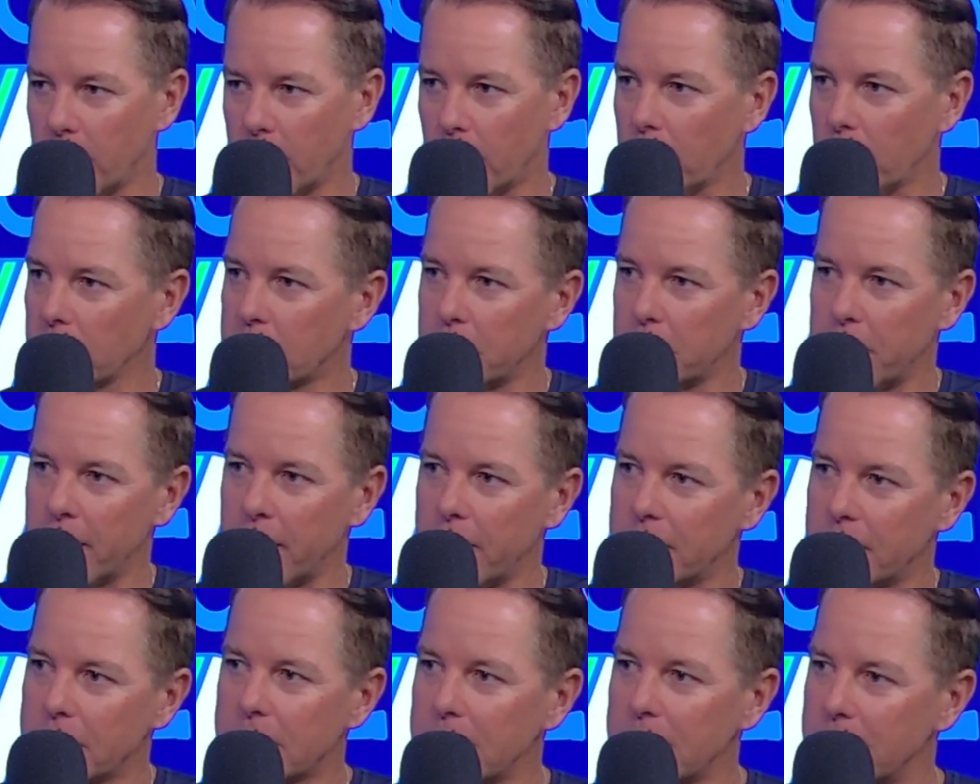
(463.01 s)
Yola to me
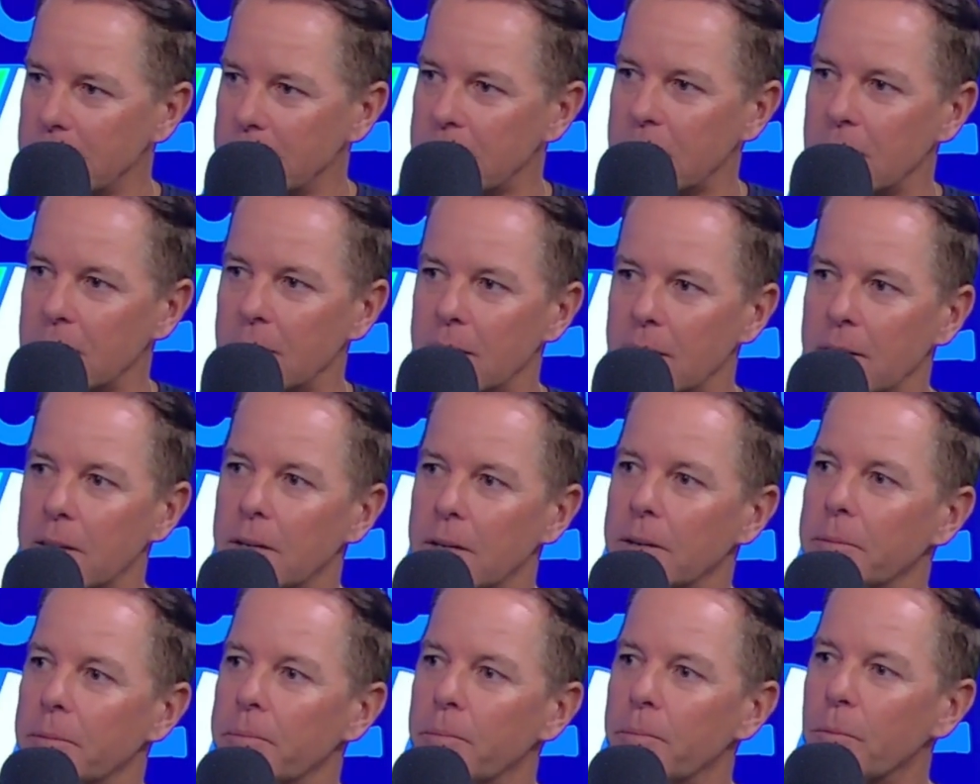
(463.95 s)
is
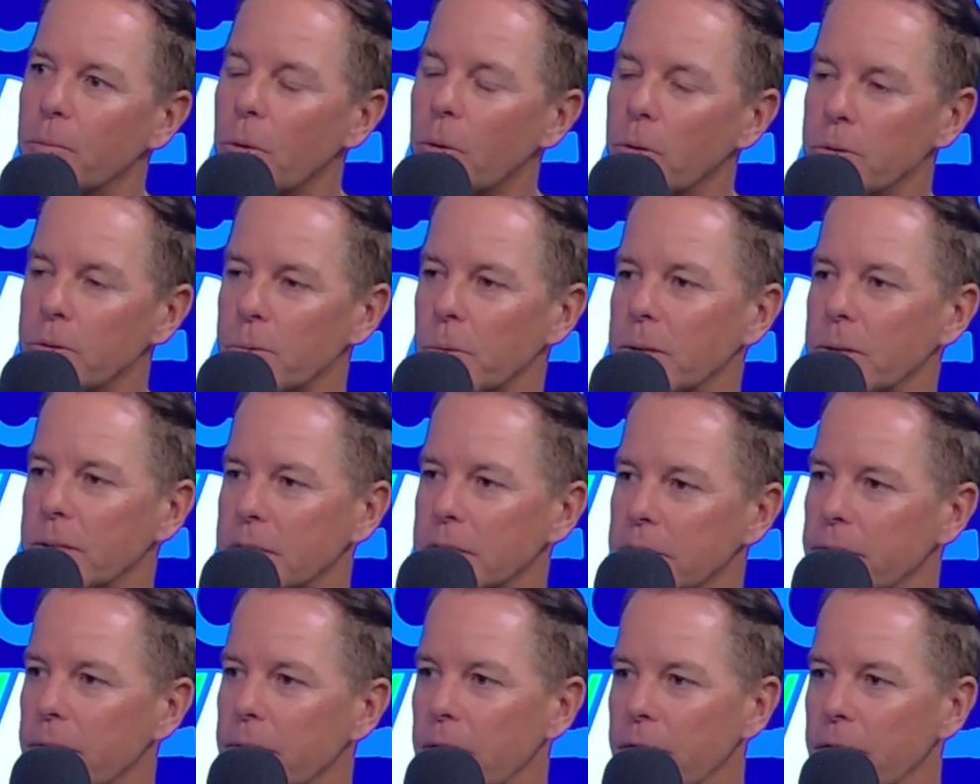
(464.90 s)
the Rolls
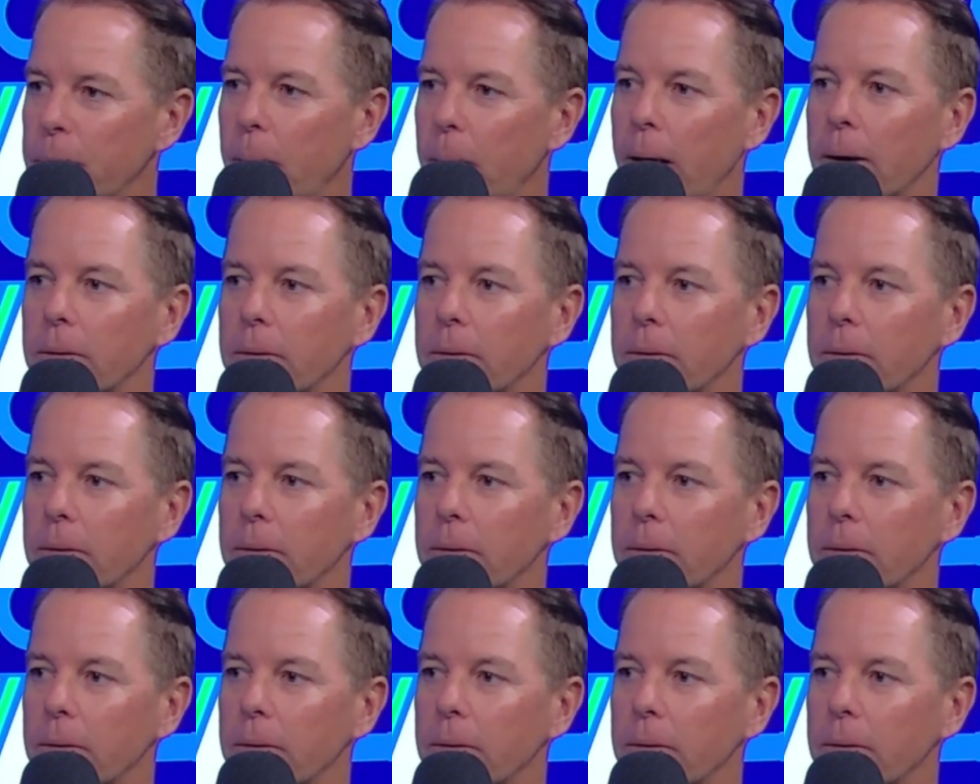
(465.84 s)
Royce of